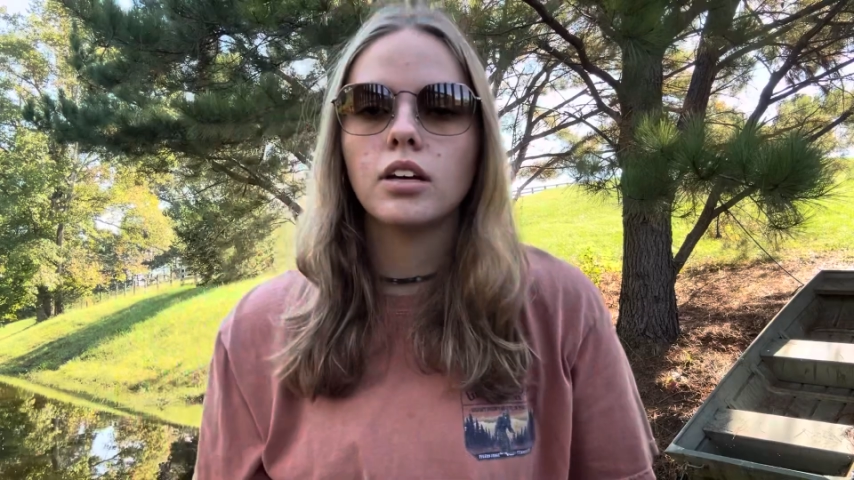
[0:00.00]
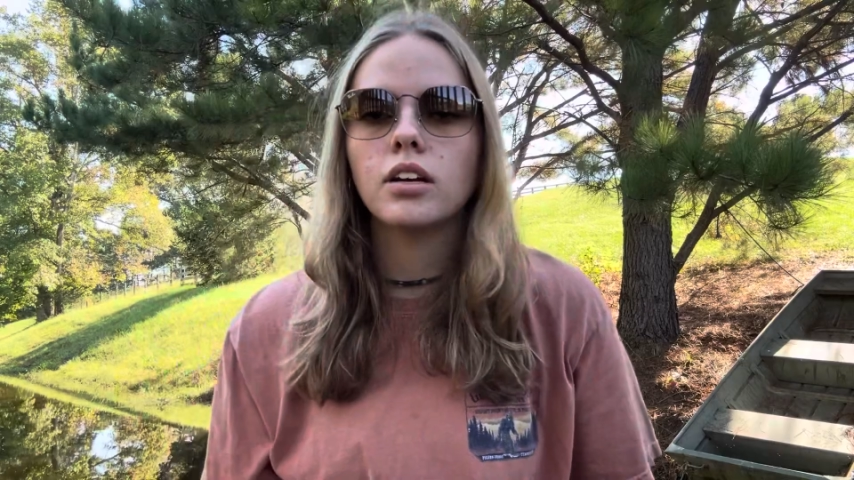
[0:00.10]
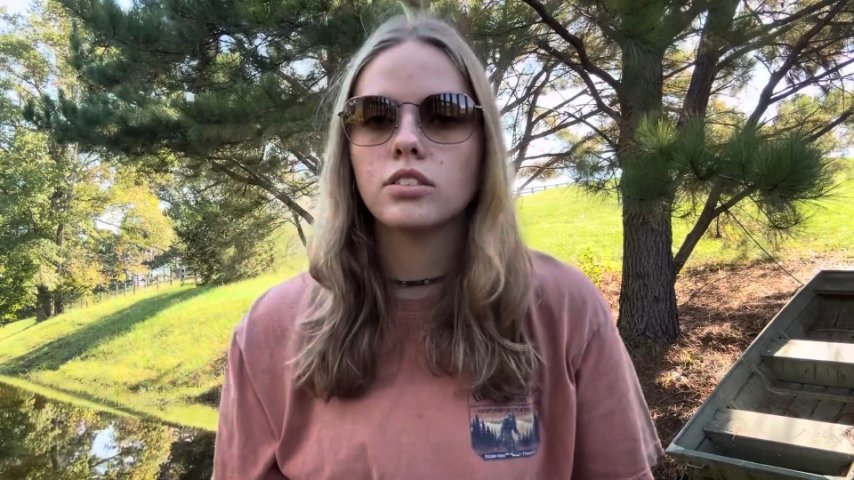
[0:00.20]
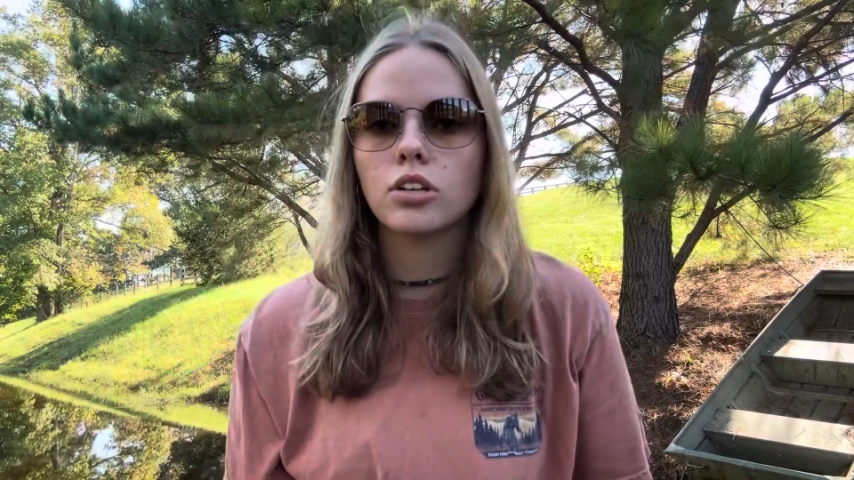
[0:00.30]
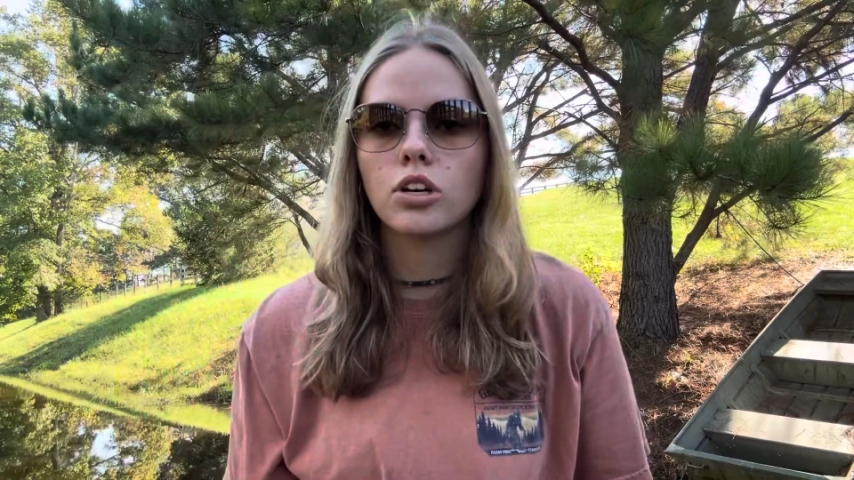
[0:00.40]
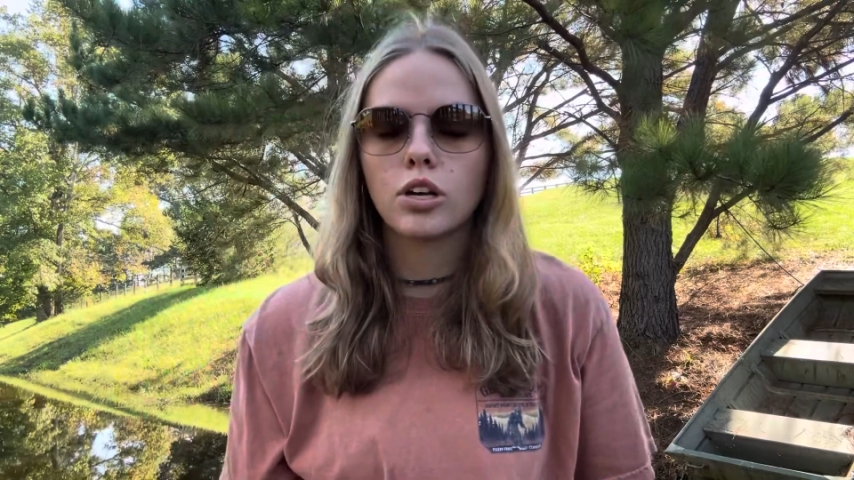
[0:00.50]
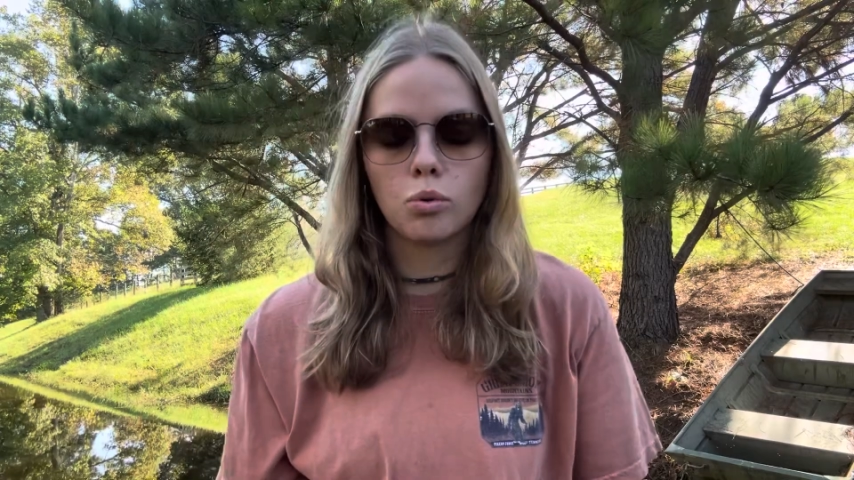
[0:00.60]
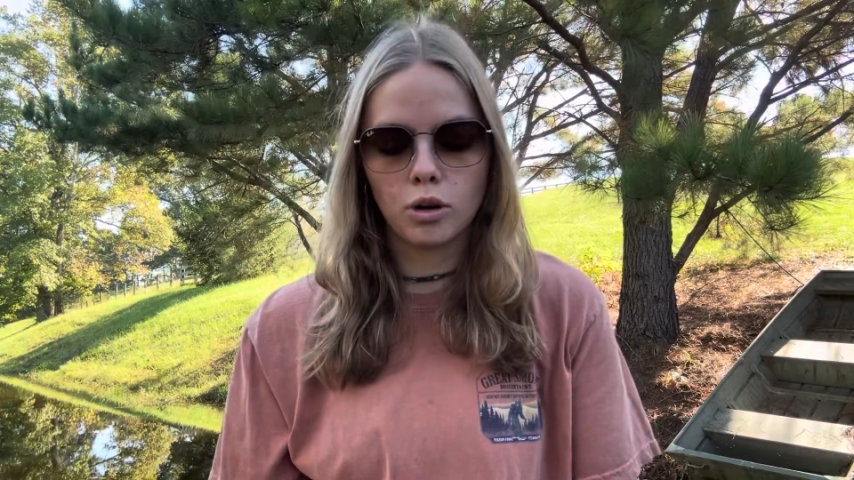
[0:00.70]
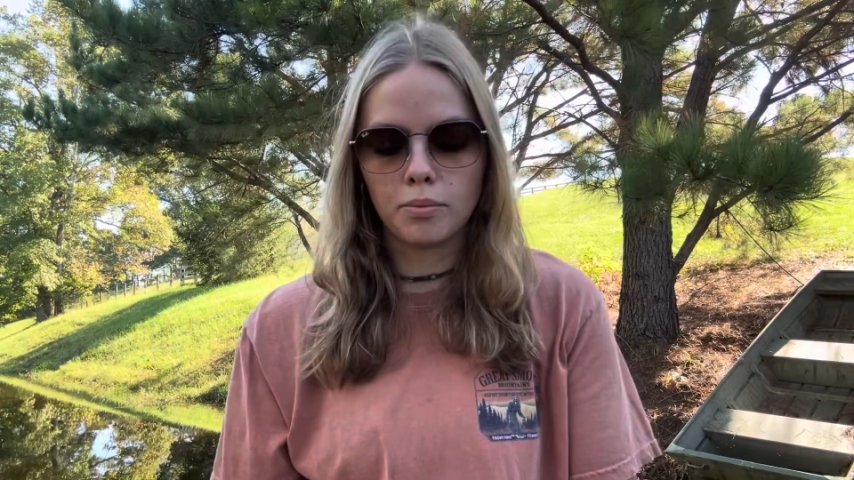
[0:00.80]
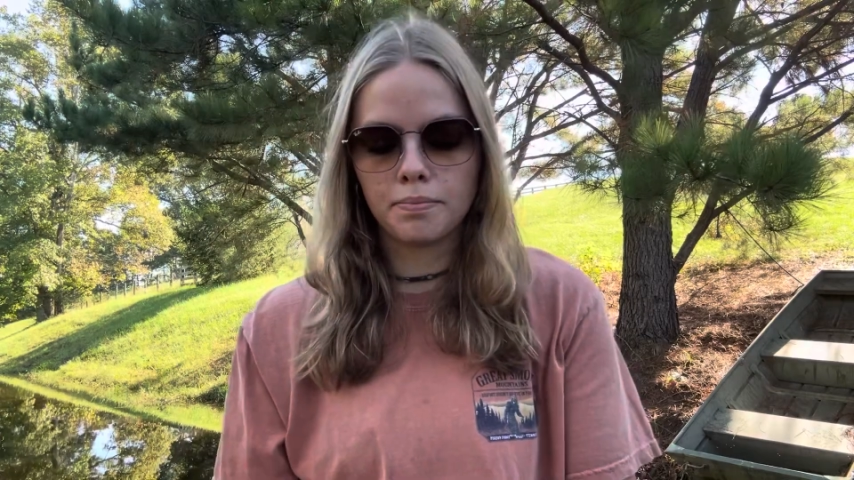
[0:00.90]
is a hook and a
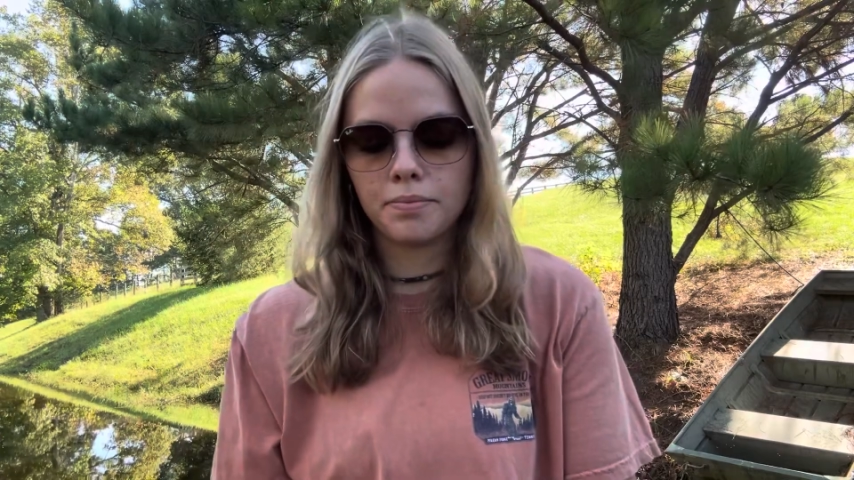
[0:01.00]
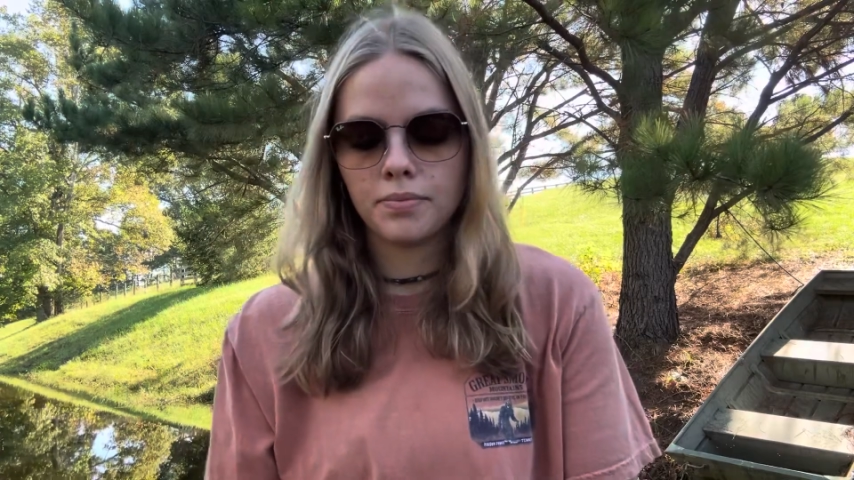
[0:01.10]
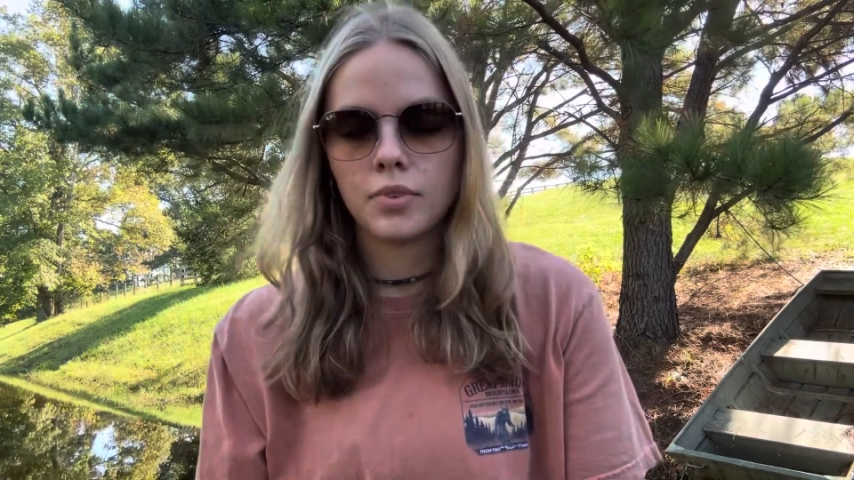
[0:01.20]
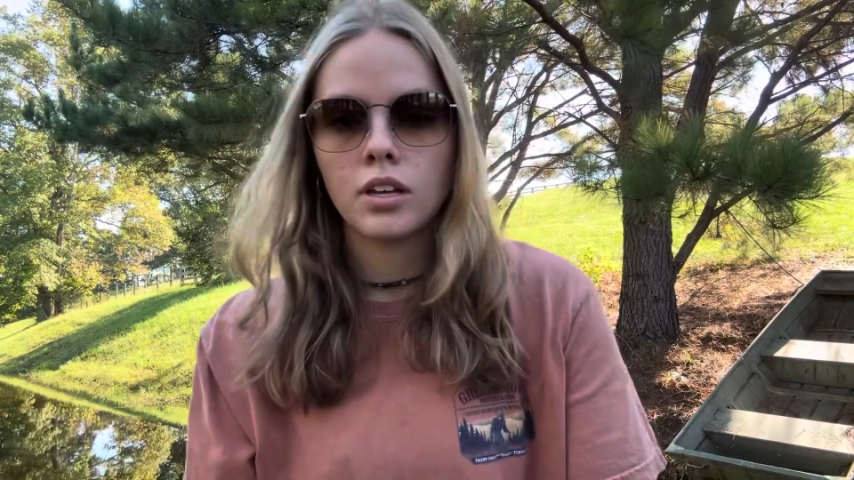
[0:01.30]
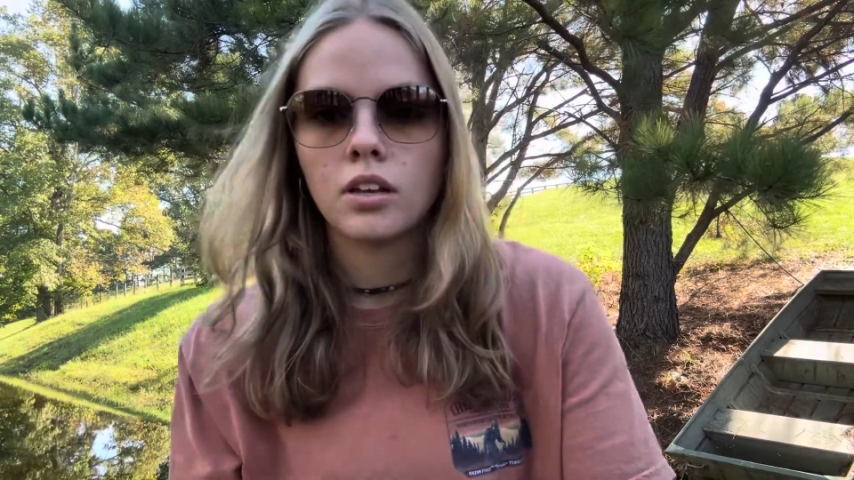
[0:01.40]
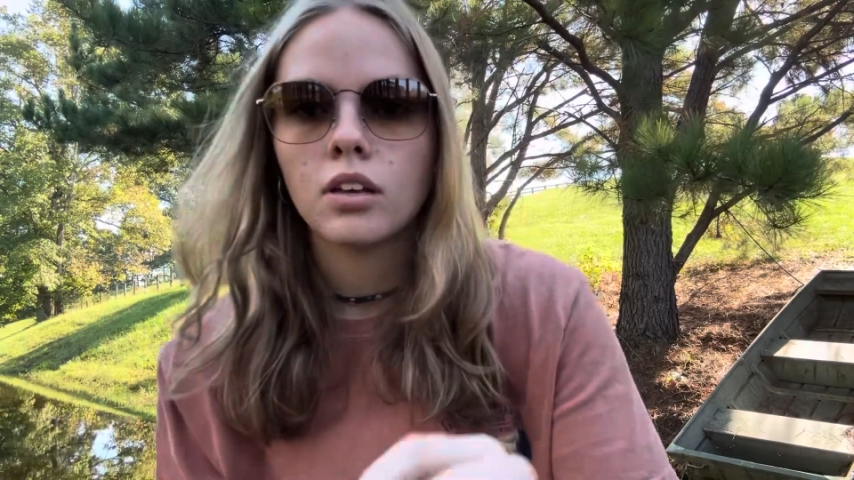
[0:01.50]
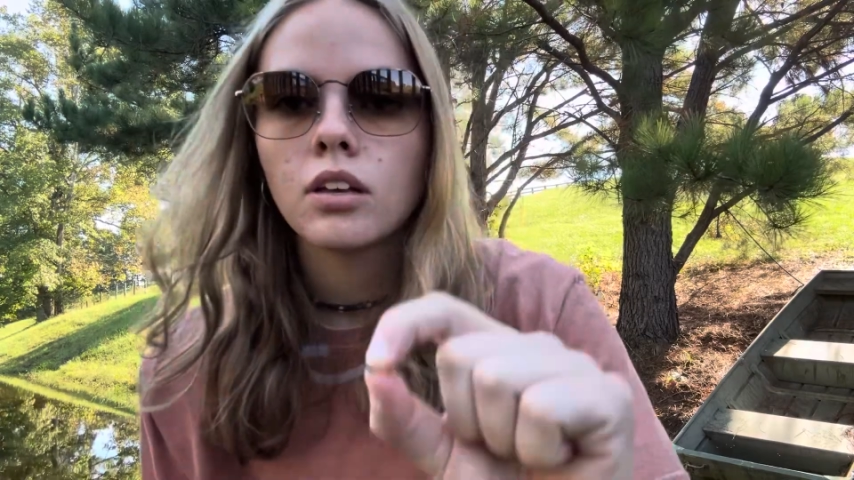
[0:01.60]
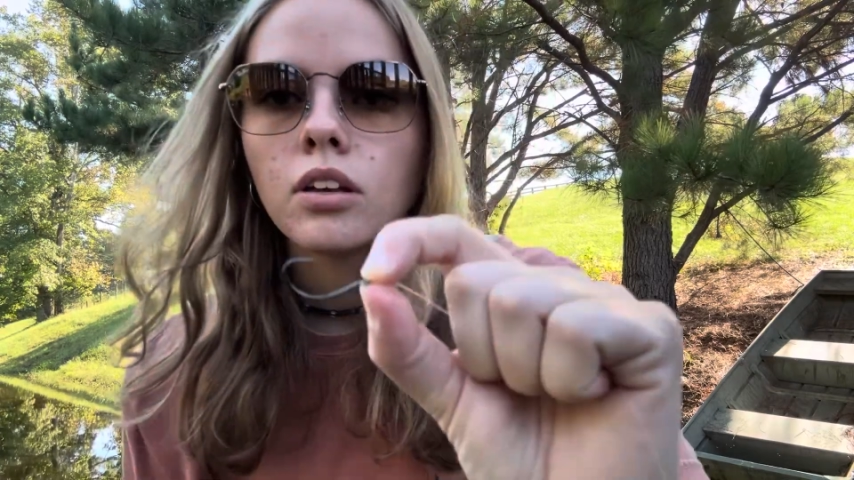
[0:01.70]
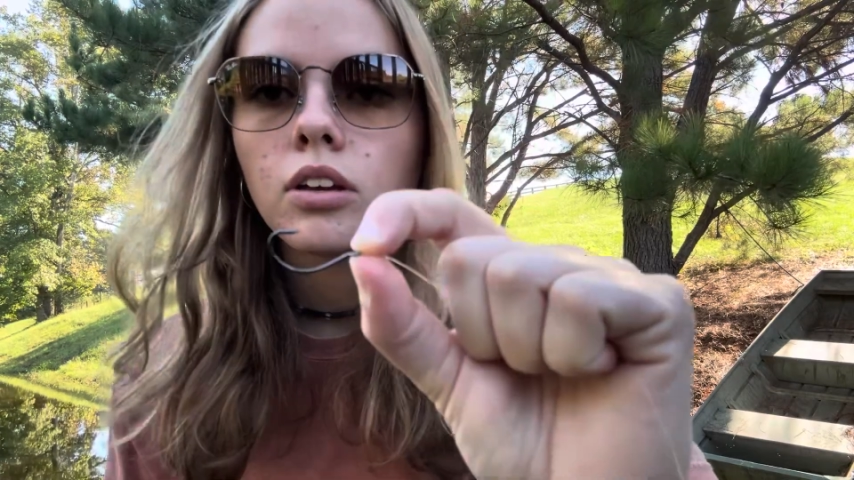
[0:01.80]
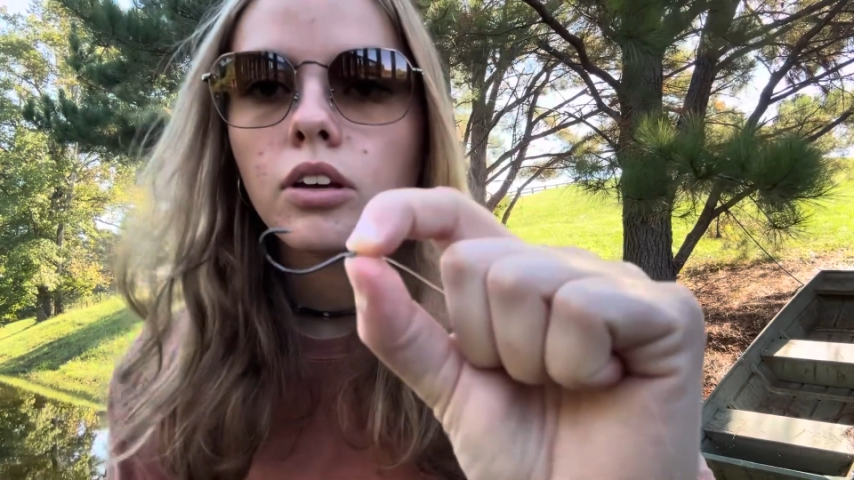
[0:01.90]
worm.
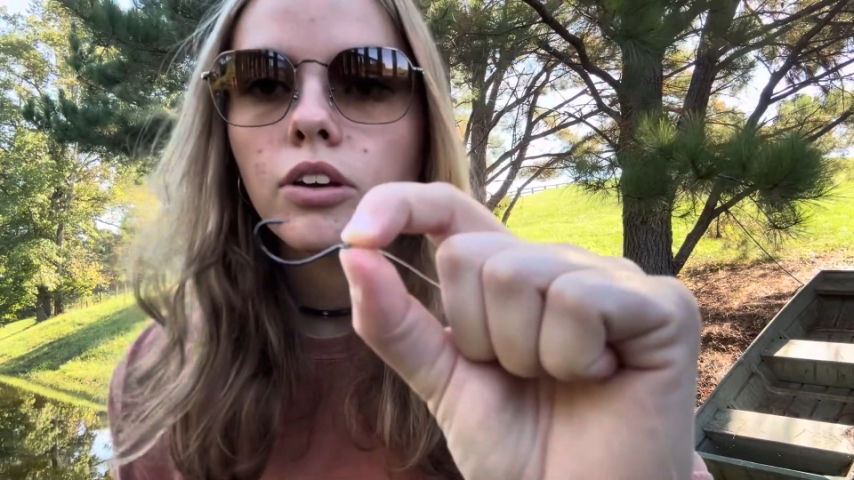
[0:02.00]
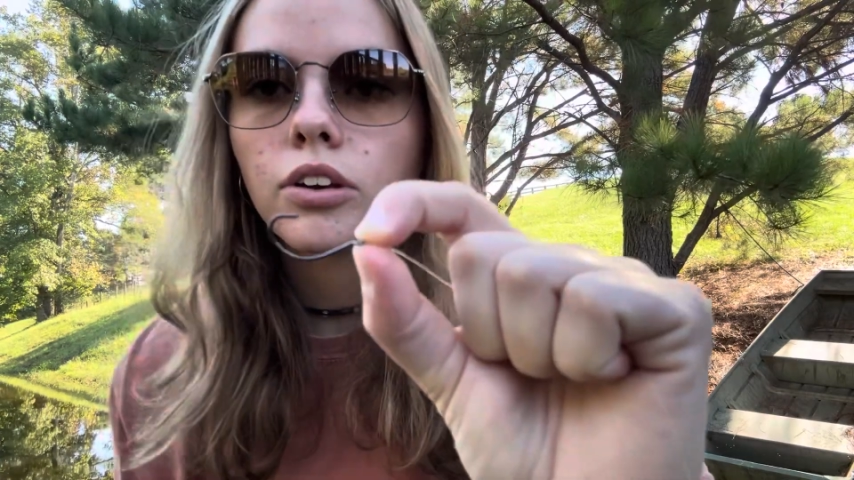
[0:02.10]
You're